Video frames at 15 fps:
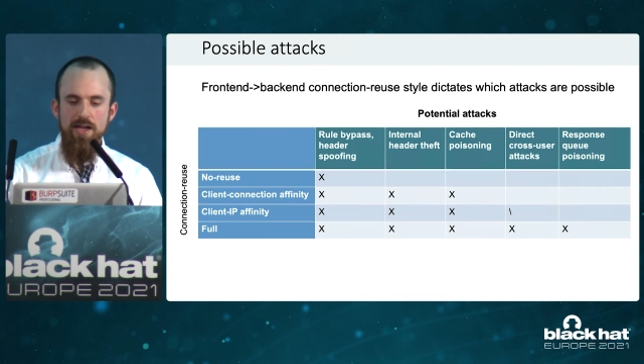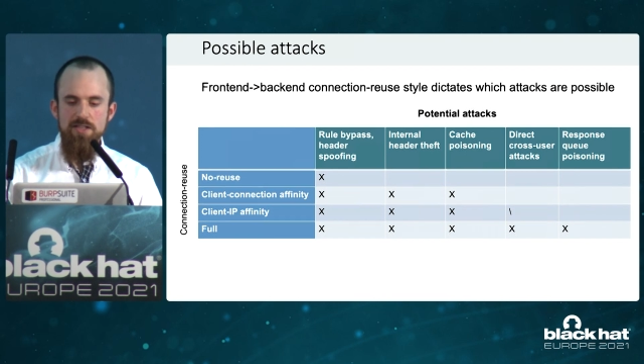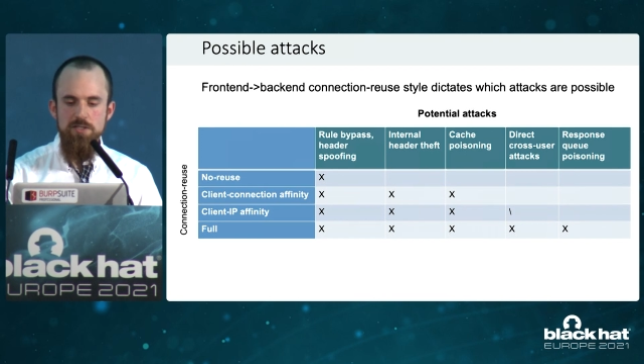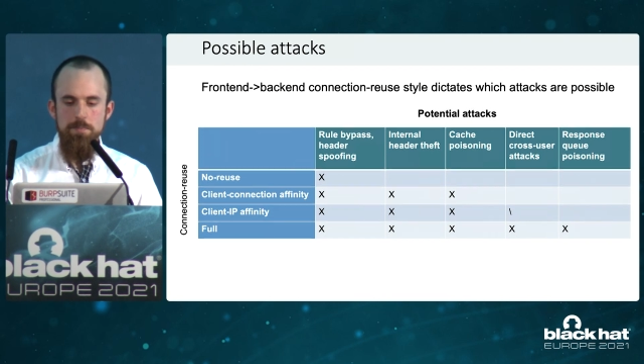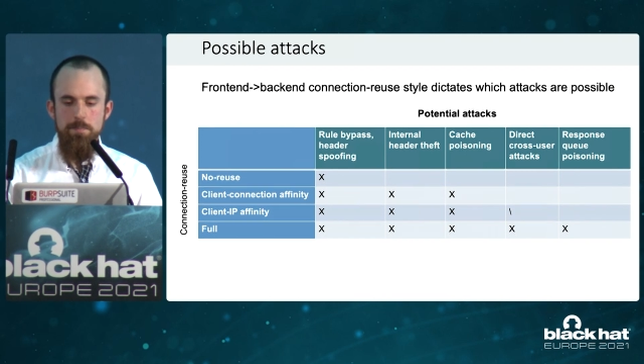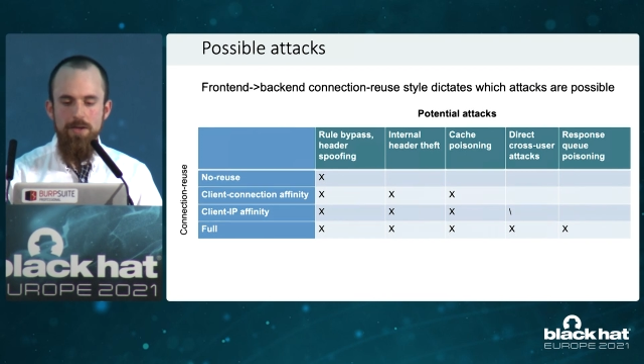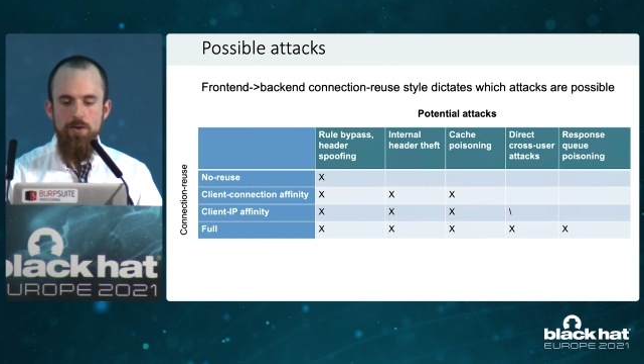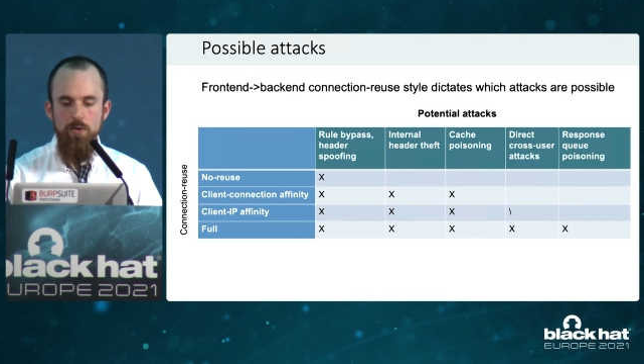
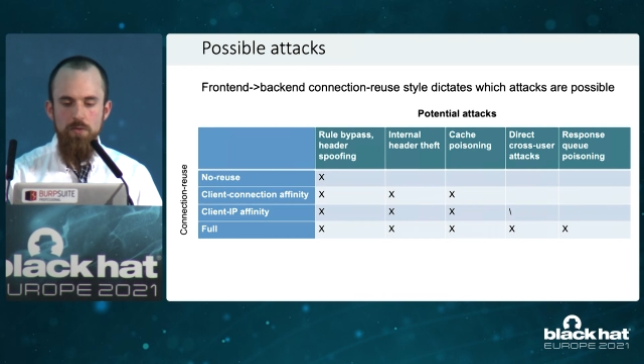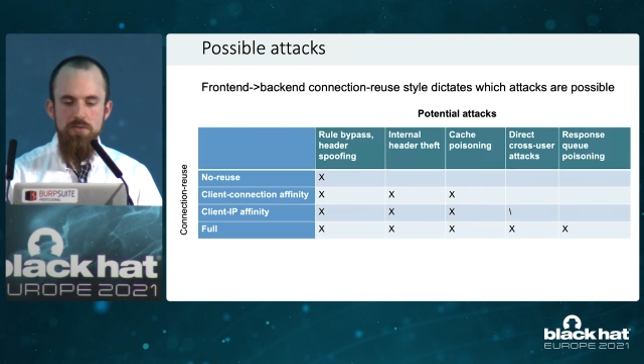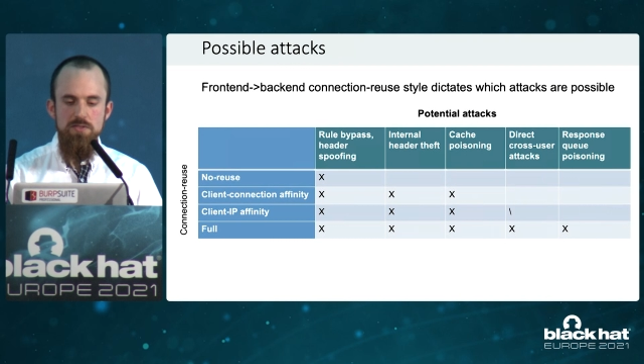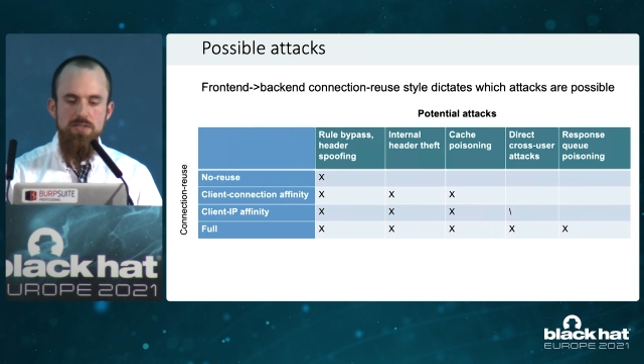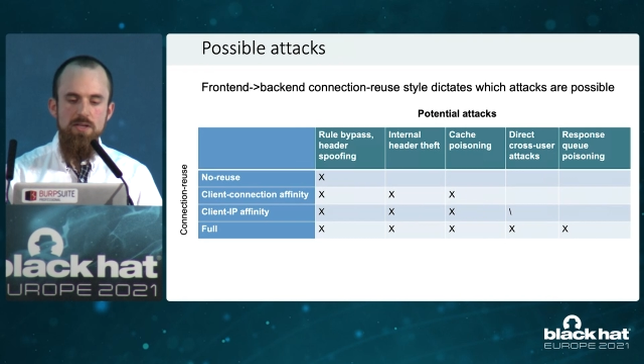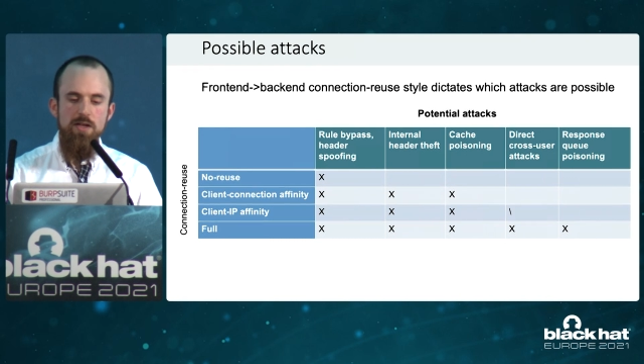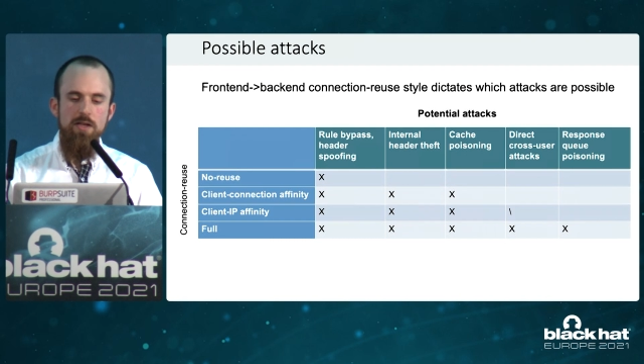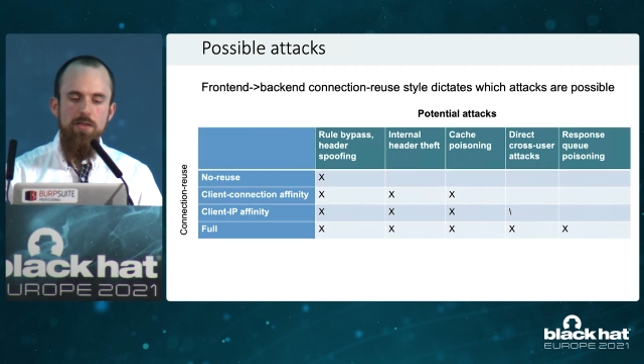that's
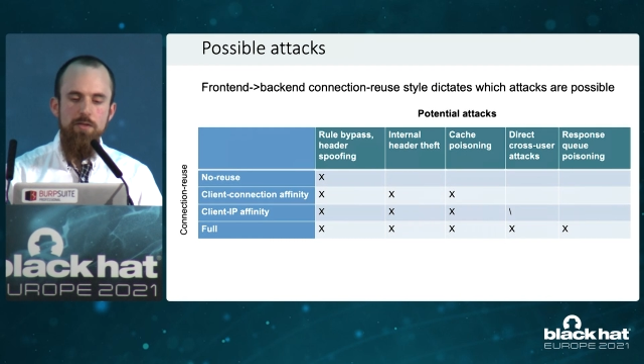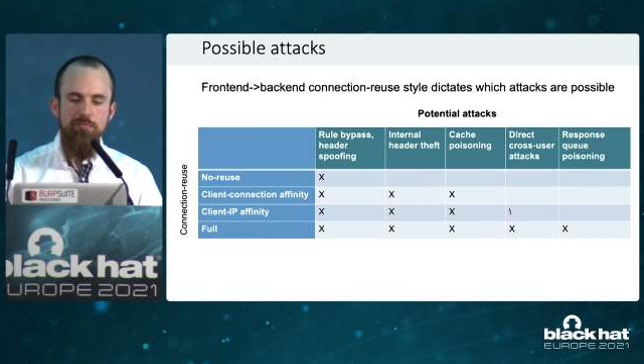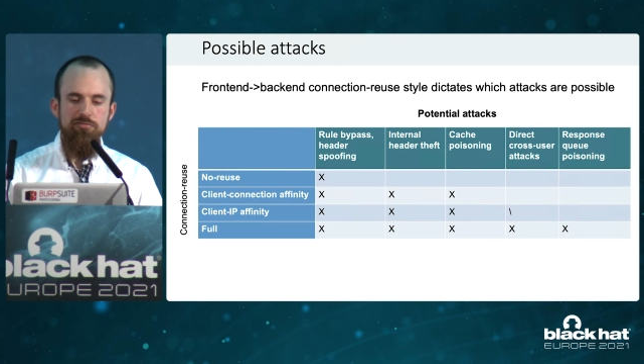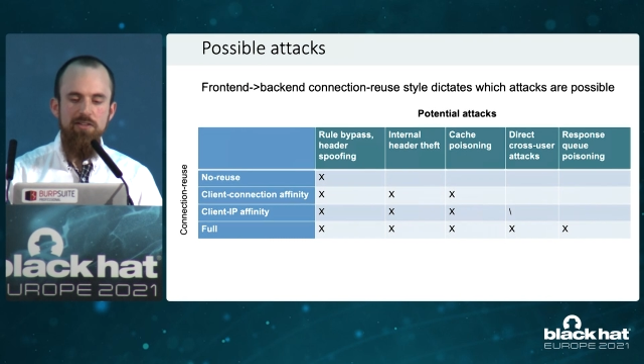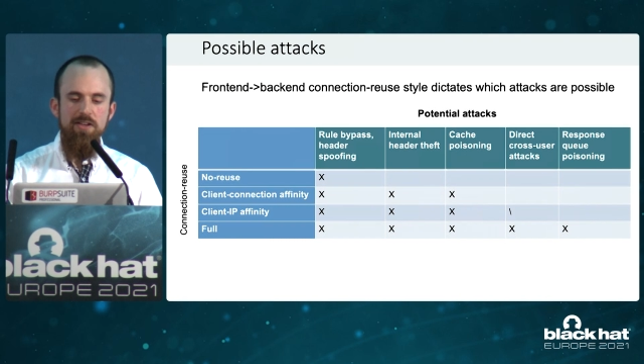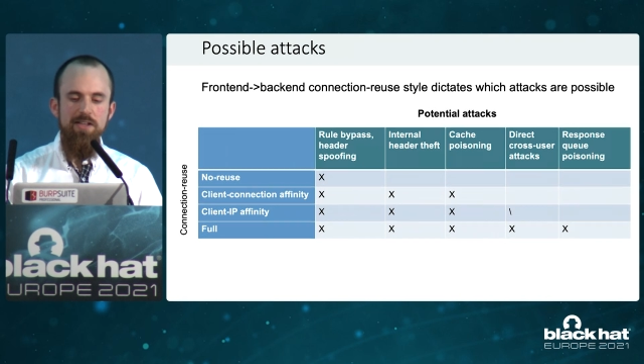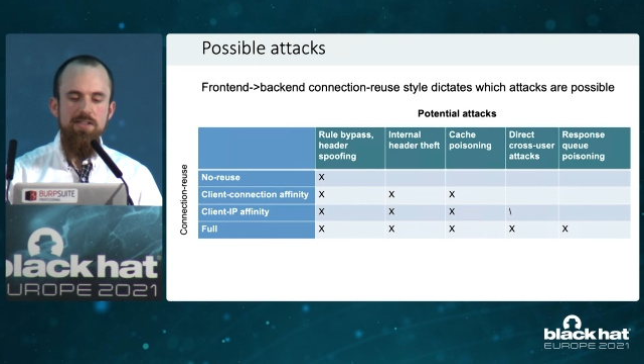because the front